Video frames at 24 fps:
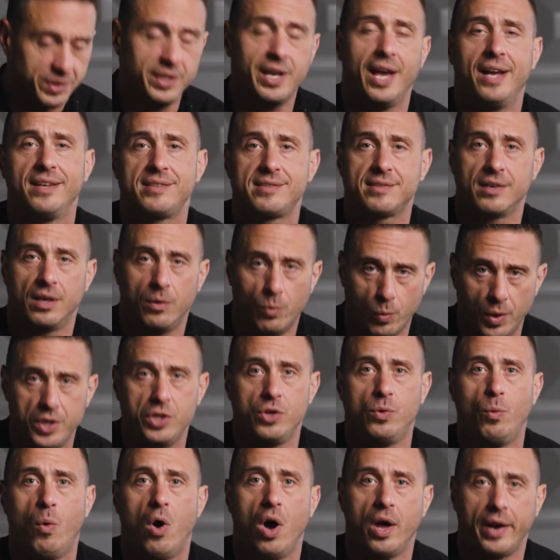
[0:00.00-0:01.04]
Yes,
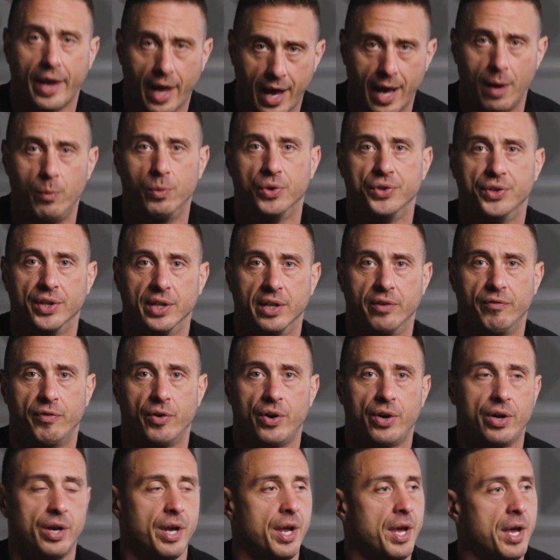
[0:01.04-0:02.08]
what you want, I will
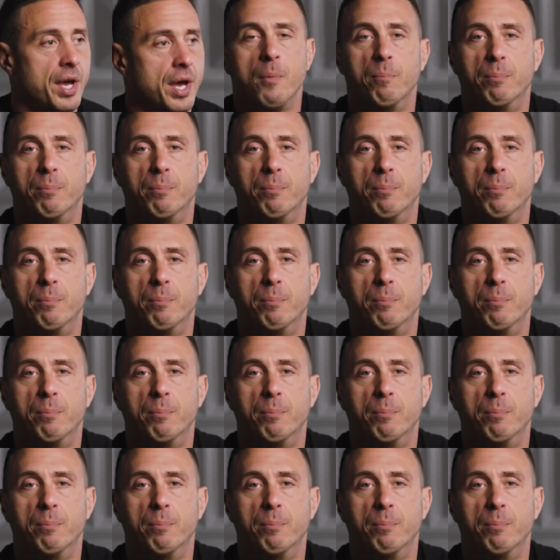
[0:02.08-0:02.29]
deliver,